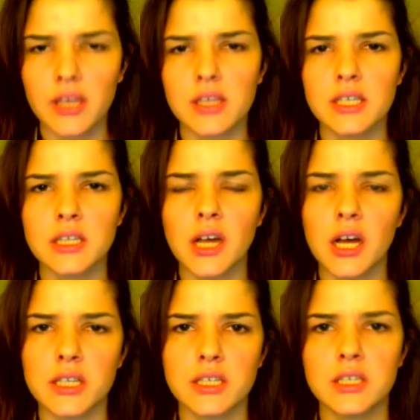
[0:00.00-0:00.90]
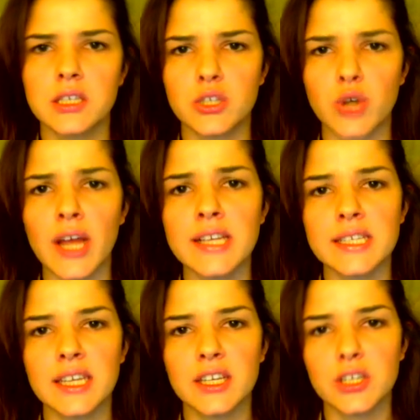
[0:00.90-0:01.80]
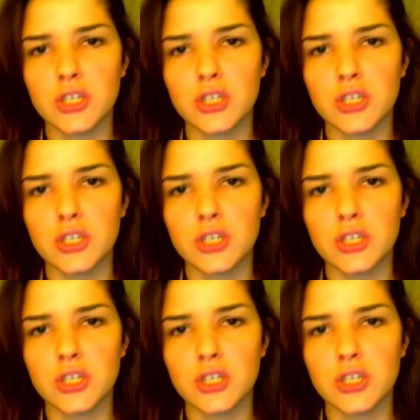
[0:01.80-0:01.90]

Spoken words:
This causes the dry skin to